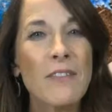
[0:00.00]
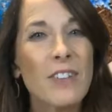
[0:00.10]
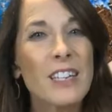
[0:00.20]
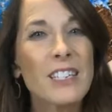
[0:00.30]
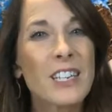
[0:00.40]

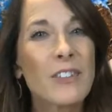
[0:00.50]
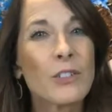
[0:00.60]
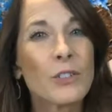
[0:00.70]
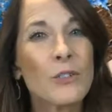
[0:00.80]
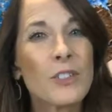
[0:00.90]
find
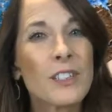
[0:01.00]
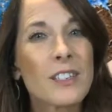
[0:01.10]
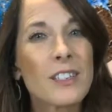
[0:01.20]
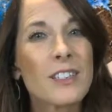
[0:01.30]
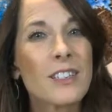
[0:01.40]
several
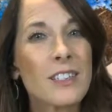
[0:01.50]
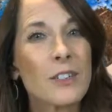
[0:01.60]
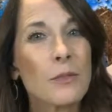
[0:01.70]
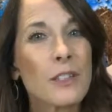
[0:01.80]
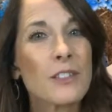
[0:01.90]
nuisances to deal
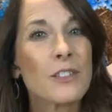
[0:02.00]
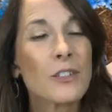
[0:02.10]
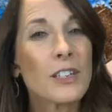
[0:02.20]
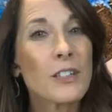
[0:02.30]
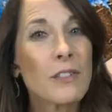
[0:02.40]
with
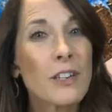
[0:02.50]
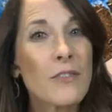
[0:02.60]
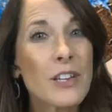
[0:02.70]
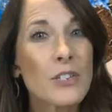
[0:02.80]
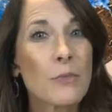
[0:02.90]
during the
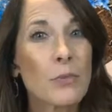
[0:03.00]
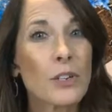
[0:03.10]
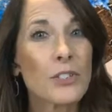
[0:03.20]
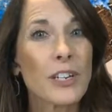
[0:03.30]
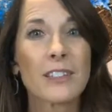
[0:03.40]
renovation
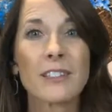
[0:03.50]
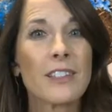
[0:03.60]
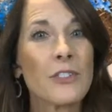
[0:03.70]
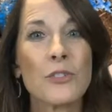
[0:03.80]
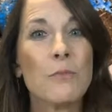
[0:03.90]
project
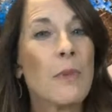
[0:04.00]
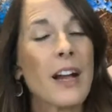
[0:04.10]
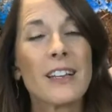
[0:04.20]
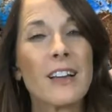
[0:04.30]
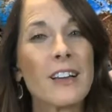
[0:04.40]
that you
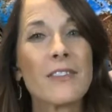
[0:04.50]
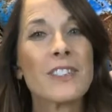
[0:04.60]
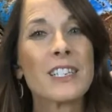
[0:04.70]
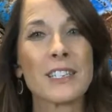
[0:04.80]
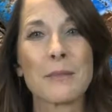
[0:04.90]
might not have
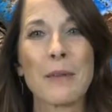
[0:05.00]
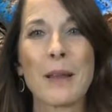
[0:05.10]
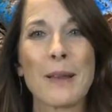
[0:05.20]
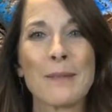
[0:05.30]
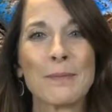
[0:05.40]

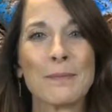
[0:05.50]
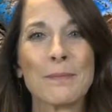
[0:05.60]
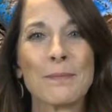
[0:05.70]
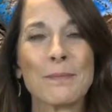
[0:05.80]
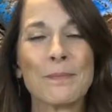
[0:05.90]
anticipated.
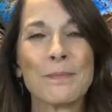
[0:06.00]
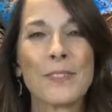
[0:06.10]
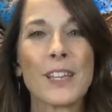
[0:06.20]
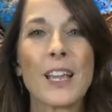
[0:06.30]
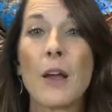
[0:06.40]

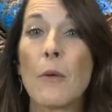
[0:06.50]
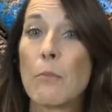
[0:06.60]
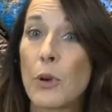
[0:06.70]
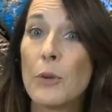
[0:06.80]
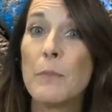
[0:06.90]

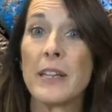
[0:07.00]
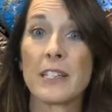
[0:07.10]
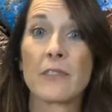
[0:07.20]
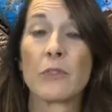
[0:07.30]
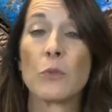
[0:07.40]

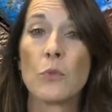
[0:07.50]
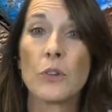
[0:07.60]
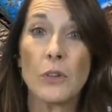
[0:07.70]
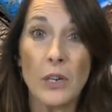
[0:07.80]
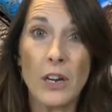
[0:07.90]
Permits for
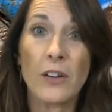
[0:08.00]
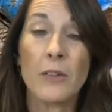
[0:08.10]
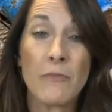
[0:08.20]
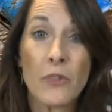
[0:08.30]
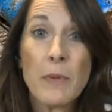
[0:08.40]

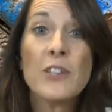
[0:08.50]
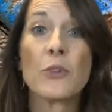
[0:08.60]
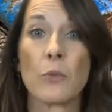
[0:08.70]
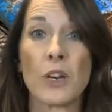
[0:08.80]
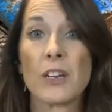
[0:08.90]
major
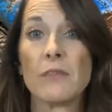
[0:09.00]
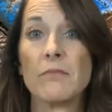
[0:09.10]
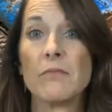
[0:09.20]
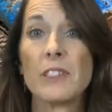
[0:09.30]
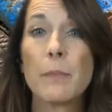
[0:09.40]
work.
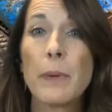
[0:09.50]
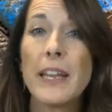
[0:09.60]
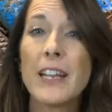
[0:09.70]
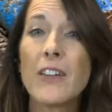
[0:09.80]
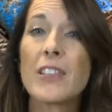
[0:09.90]

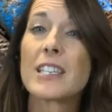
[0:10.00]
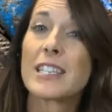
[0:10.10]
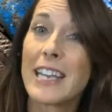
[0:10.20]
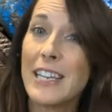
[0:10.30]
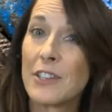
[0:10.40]
Depending on the
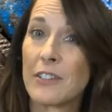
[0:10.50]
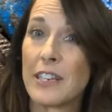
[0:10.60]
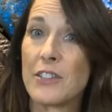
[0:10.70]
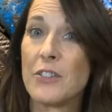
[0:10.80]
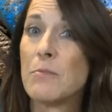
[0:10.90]
state you're
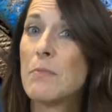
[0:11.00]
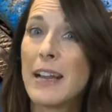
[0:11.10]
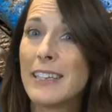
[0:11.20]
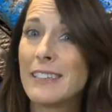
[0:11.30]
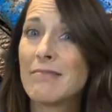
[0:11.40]
in, you
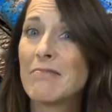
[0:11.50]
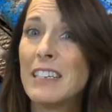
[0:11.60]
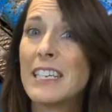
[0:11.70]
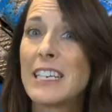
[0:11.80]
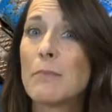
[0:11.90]
might
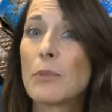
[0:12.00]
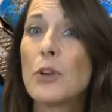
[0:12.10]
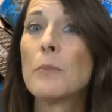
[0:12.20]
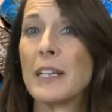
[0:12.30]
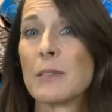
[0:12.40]
need to get
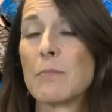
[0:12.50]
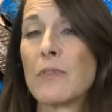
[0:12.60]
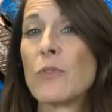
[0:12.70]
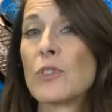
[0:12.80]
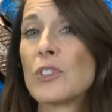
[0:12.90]
permits
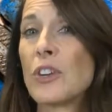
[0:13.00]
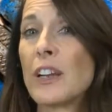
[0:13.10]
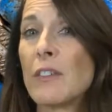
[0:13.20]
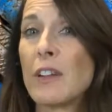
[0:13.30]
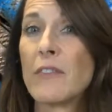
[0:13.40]
before
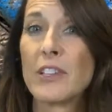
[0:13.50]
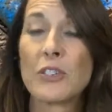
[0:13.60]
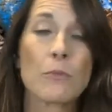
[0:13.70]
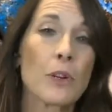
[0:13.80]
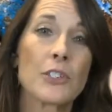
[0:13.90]
starting
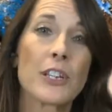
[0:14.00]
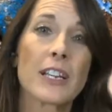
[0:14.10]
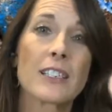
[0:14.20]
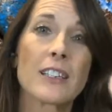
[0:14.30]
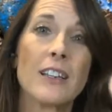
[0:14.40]
renovation
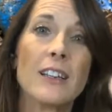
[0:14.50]
projects.